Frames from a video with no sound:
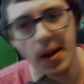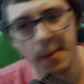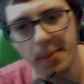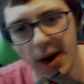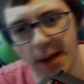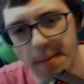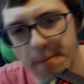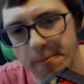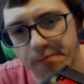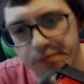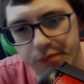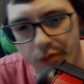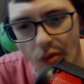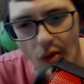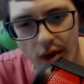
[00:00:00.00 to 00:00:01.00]
But
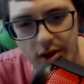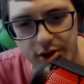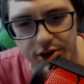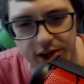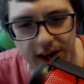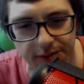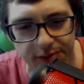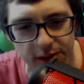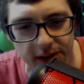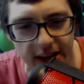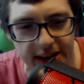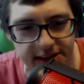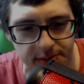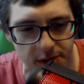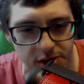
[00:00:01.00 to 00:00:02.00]
she definitely
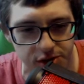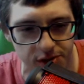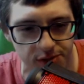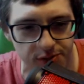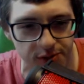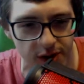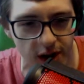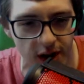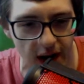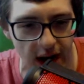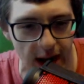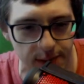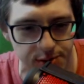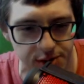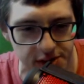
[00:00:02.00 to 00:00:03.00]
has a bunch of
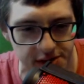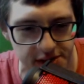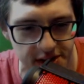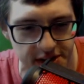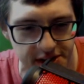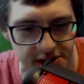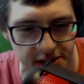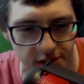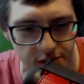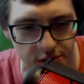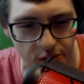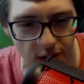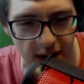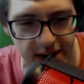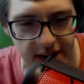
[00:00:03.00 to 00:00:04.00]
options. This
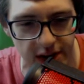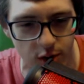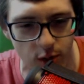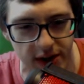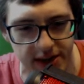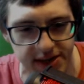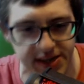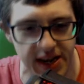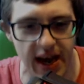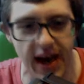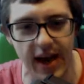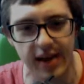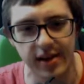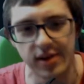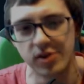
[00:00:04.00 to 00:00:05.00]
granting quick
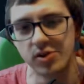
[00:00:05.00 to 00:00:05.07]
attack,